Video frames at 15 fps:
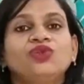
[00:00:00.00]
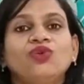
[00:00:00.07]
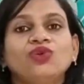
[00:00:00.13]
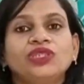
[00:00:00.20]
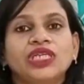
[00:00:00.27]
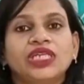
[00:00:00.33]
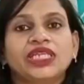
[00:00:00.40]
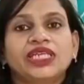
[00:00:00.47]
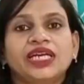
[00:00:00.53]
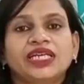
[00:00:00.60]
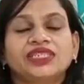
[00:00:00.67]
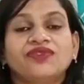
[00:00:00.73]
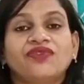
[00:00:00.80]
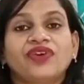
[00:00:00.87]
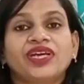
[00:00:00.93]
those
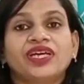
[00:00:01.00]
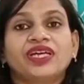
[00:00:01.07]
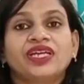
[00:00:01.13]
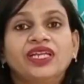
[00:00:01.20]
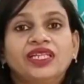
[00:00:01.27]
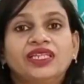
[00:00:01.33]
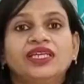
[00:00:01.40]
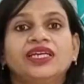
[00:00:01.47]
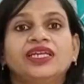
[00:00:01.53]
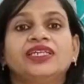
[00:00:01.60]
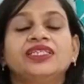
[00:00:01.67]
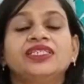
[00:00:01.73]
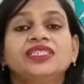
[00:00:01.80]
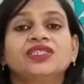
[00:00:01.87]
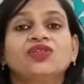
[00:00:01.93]
areas where
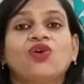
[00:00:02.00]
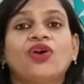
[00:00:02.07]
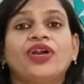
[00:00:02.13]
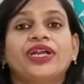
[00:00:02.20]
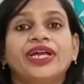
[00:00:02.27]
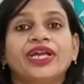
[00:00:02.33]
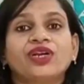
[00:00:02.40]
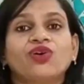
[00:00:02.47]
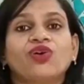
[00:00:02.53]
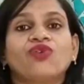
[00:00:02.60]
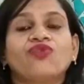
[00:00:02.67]
there is contact